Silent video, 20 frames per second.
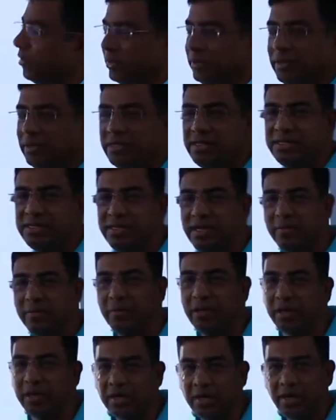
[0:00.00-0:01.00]
on the same
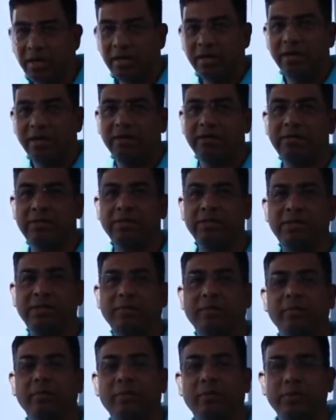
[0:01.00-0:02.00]
arc. This is the
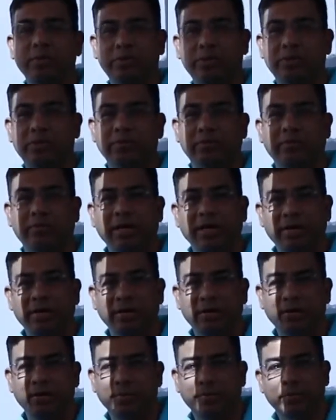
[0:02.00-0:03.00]
most
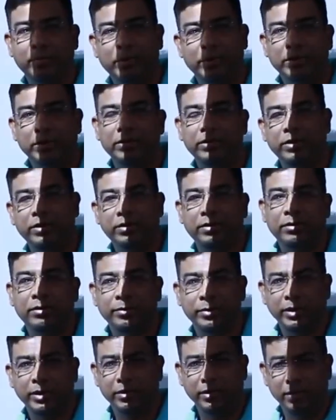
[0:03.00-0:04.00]
vital and important
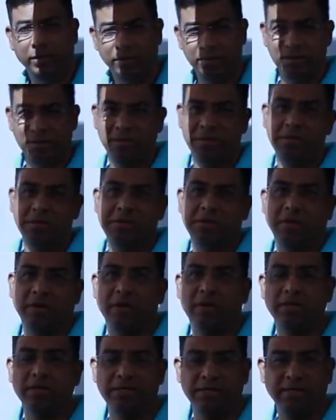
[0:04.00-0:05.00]
theorem in your
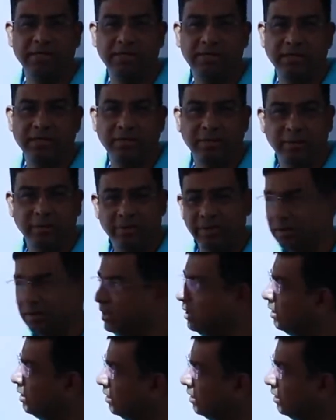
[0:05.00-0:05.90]
class 10 syllabus.